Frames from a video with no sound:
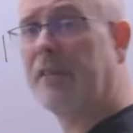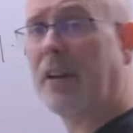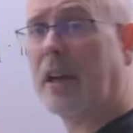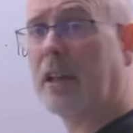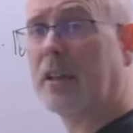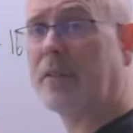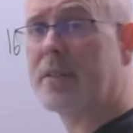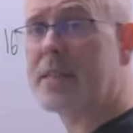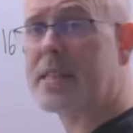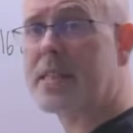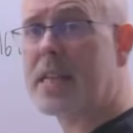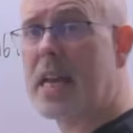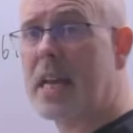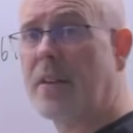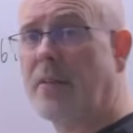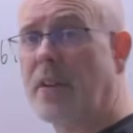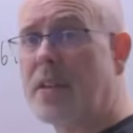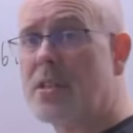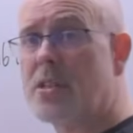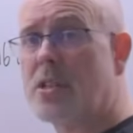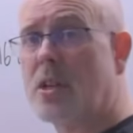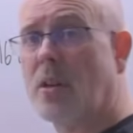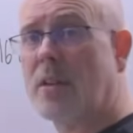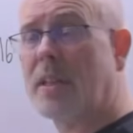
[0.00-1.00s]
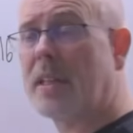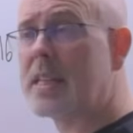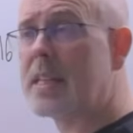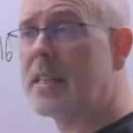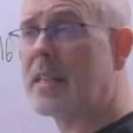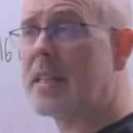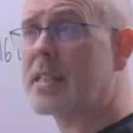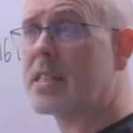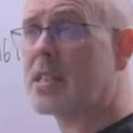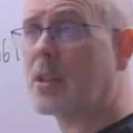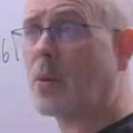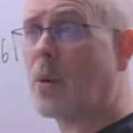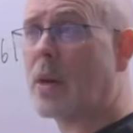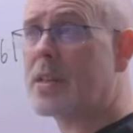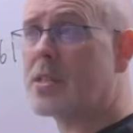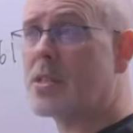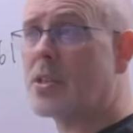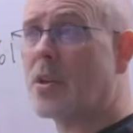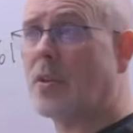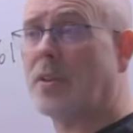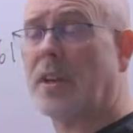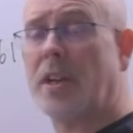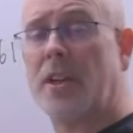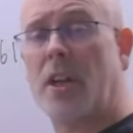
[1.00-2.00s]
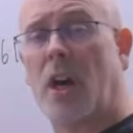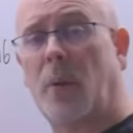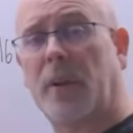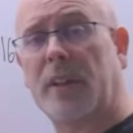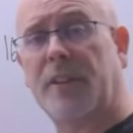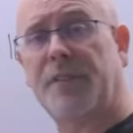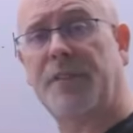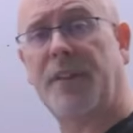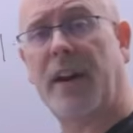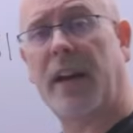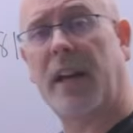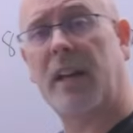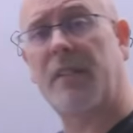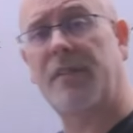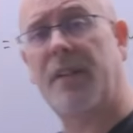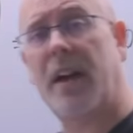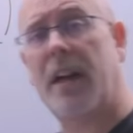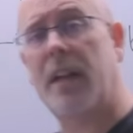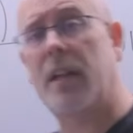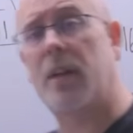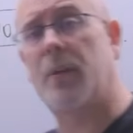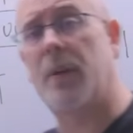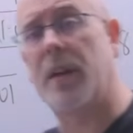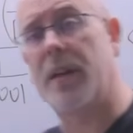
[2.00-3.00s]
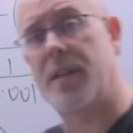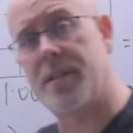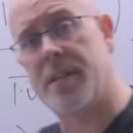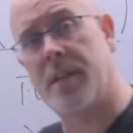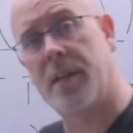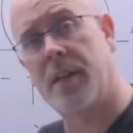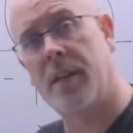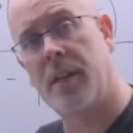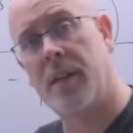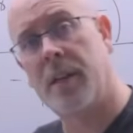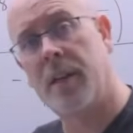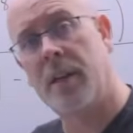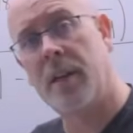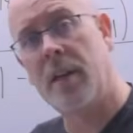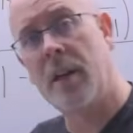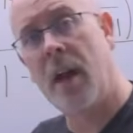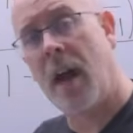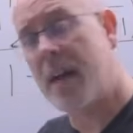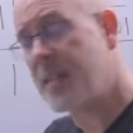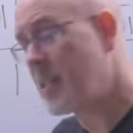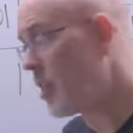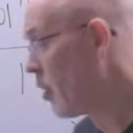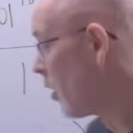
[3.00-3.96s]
value of the savings. This question, don't I know what the final value is? I said,